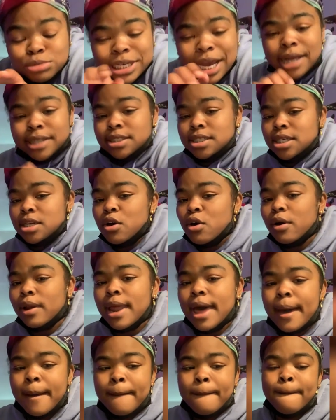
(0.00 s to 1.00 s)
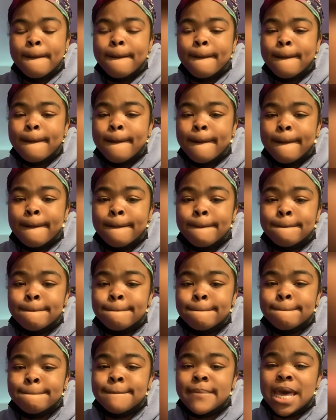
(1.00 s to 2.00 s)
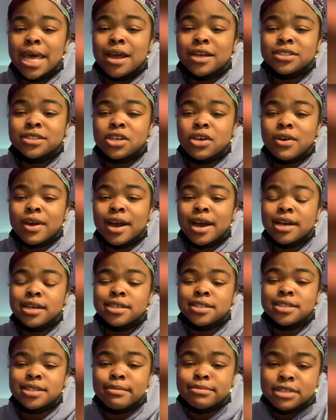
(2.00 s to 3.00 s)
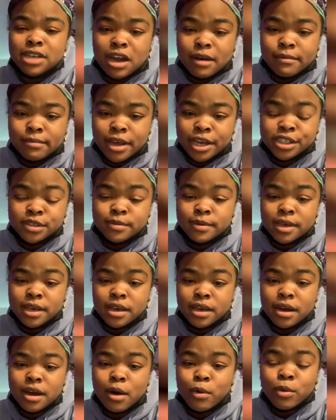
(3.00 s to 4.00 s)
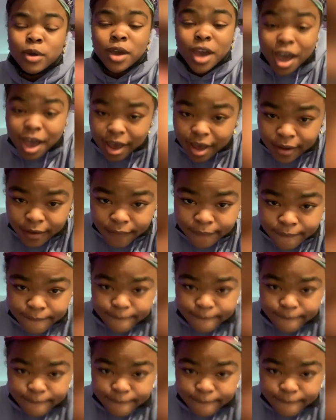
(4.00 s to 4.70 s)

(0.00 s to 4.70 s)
chats and all that. Um, and I'll see you guys same time next week. Okay?